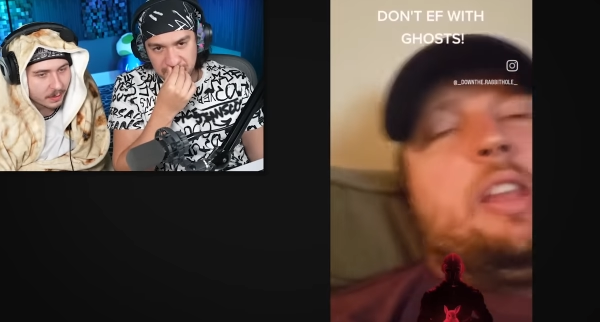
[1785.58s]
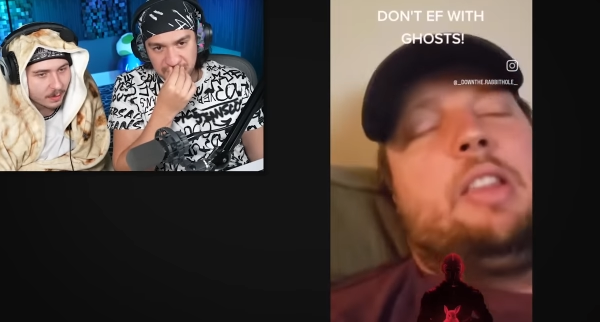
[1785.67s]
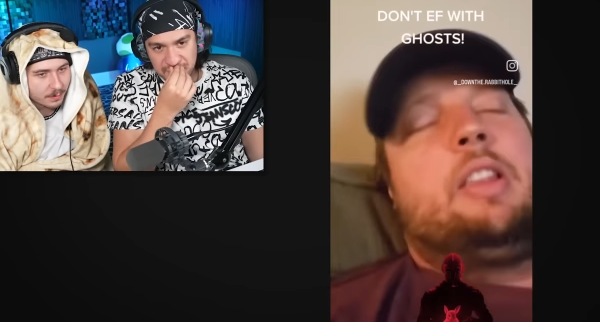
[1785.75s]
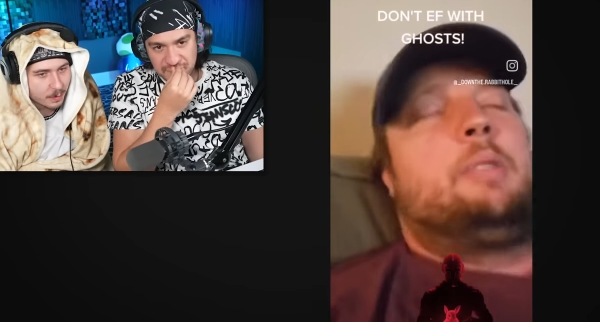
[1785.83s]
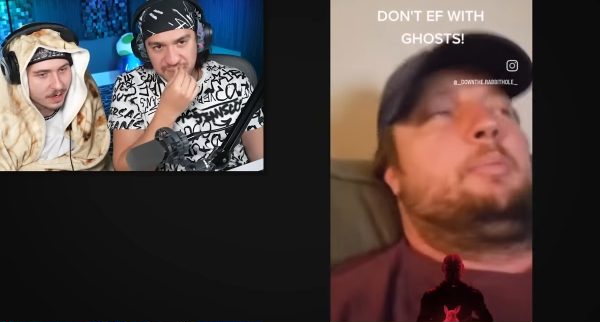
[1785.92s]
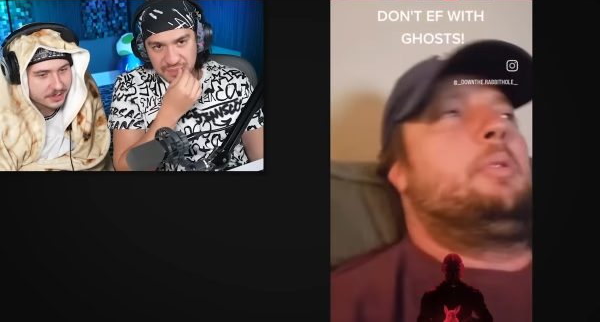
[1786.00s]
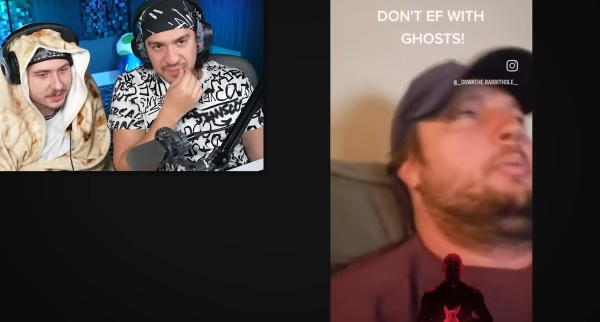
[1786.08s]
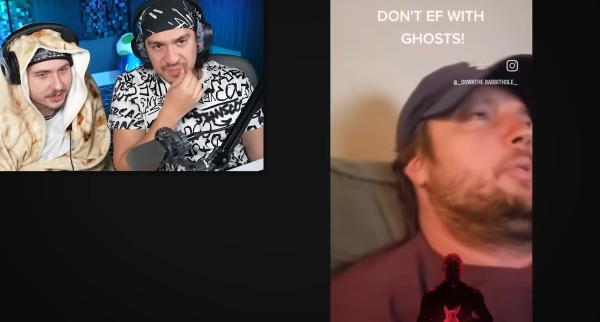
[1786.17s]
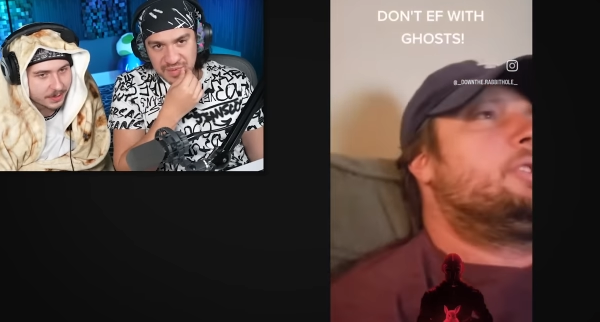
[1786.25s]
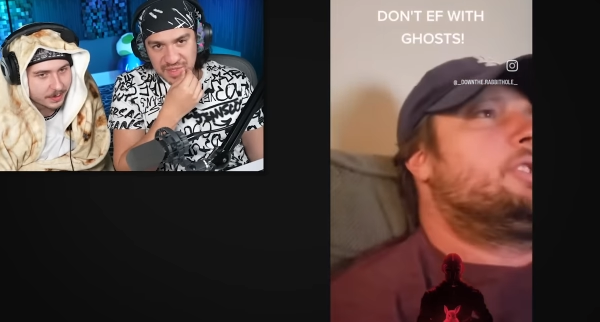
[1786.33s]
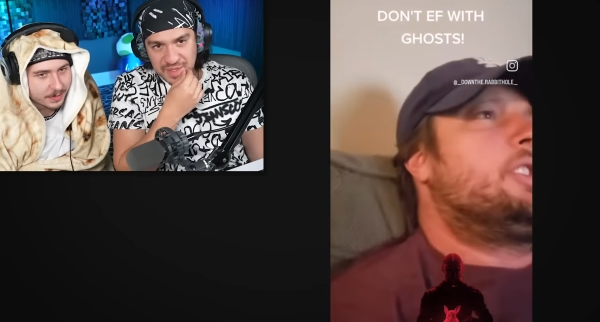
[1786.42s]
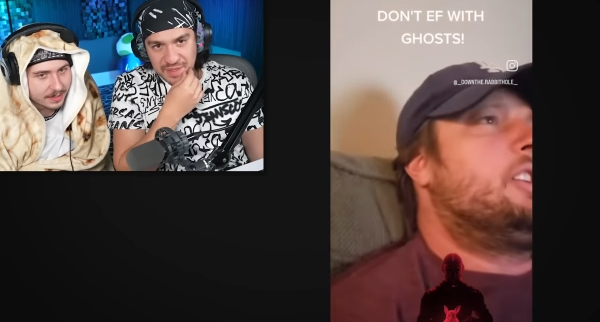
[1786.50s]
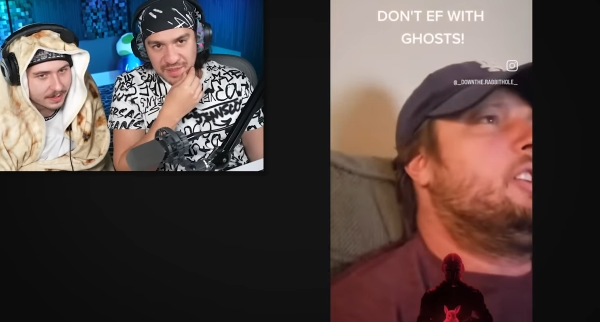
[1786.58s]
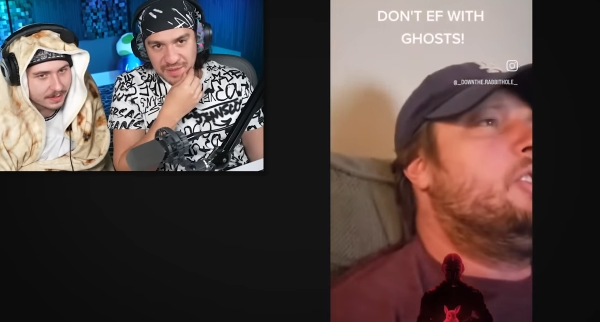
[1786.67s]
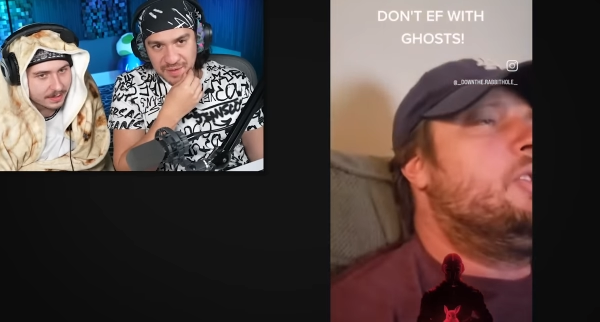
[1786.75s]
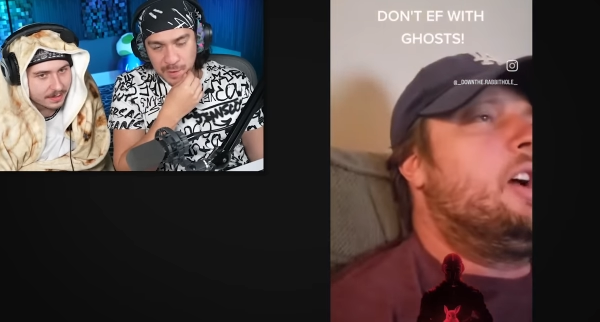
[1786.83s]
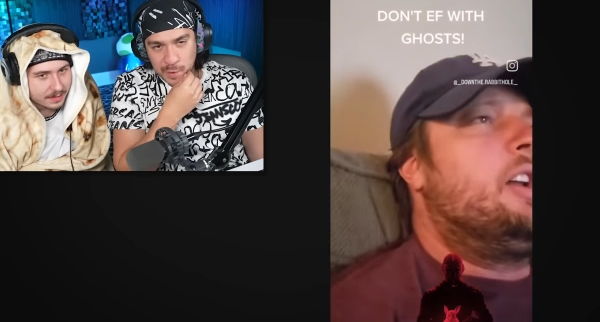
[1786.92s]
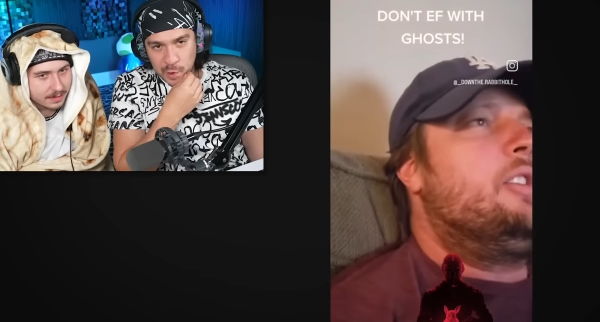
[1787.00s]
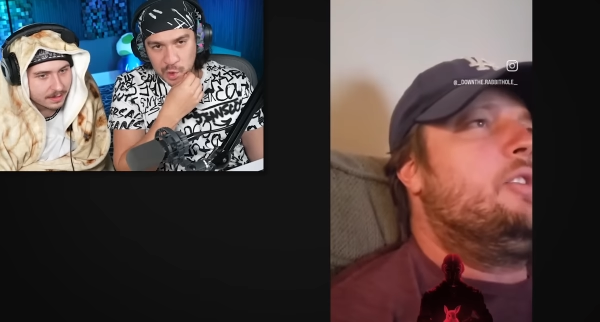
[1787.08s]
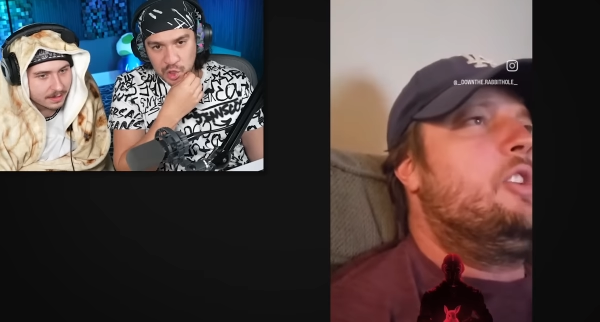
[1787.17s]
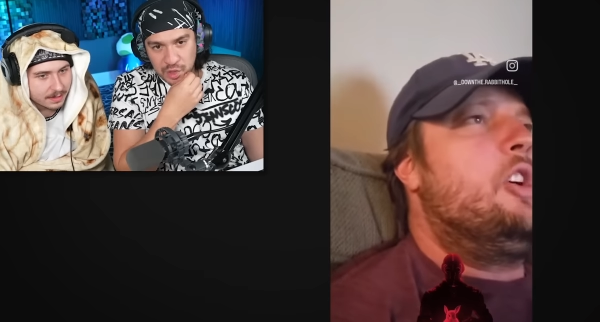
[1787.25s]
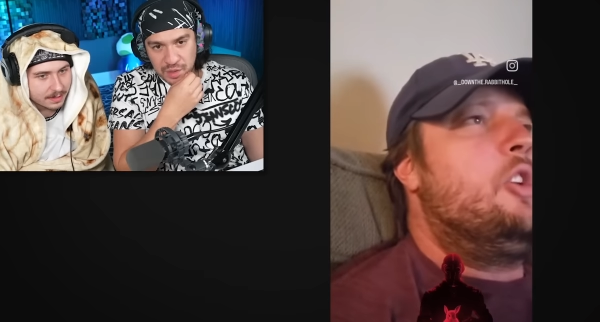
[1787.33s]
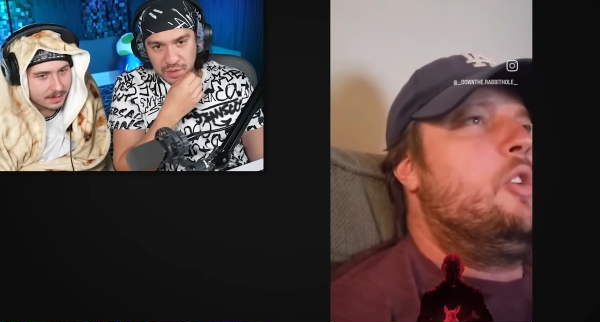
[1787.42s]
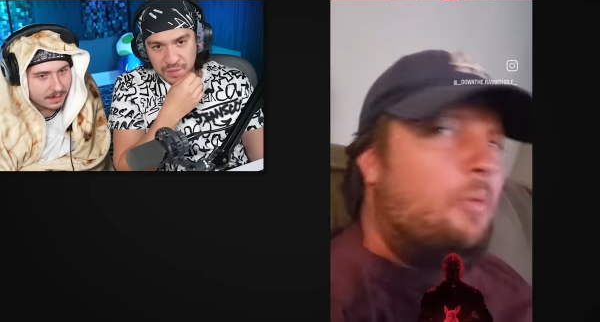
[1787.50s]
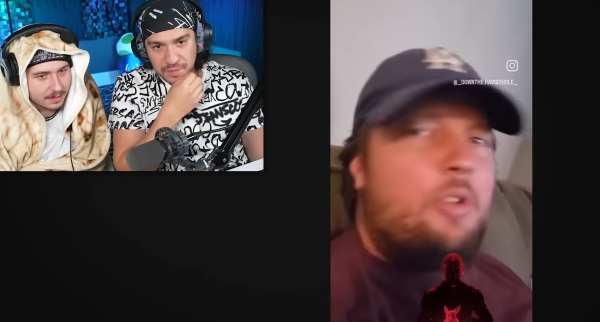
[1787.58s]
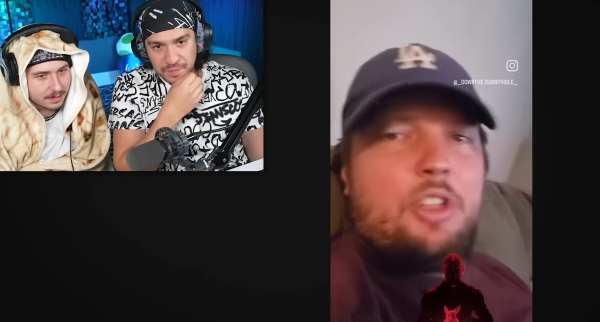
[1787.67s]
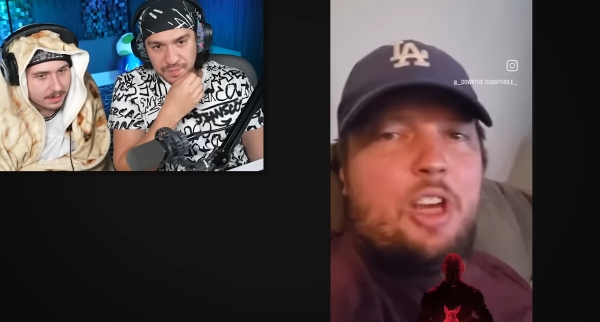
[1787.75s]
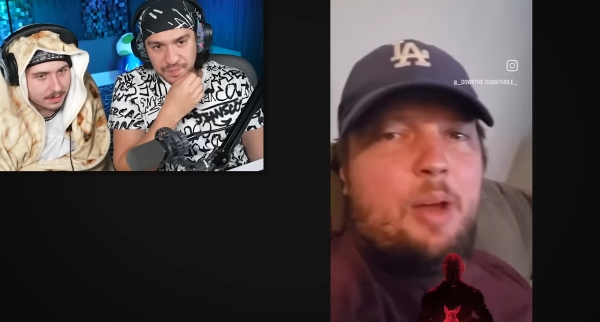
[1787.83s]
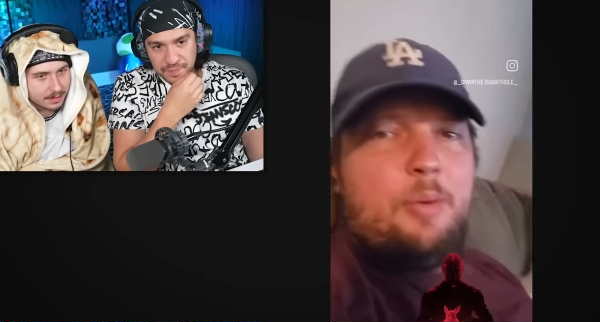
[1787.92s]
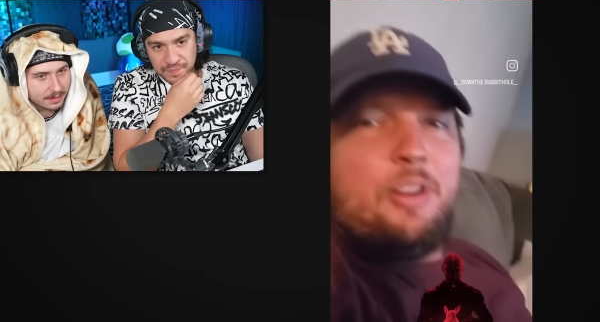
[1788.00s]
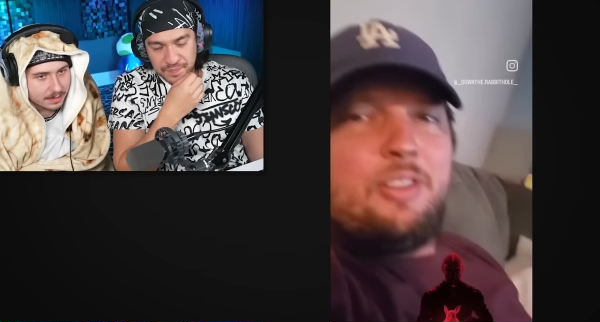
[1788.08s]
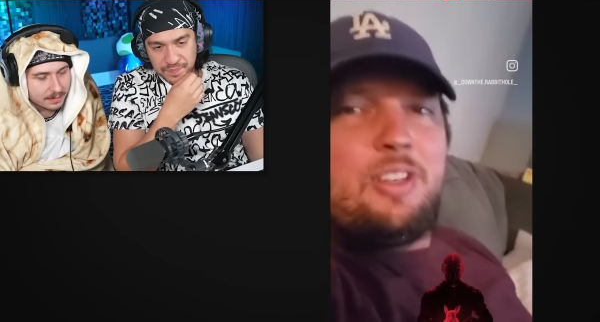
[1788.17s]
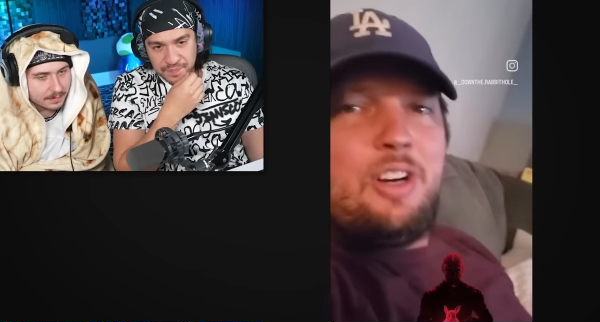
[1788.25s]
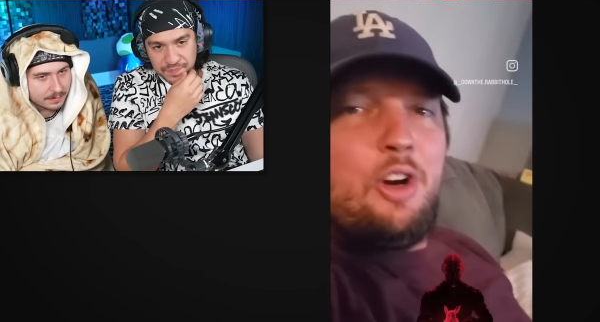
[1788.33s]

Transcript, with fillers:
Speaker 1: Overwatch too. We're saying, oh, how do you know which cabinet's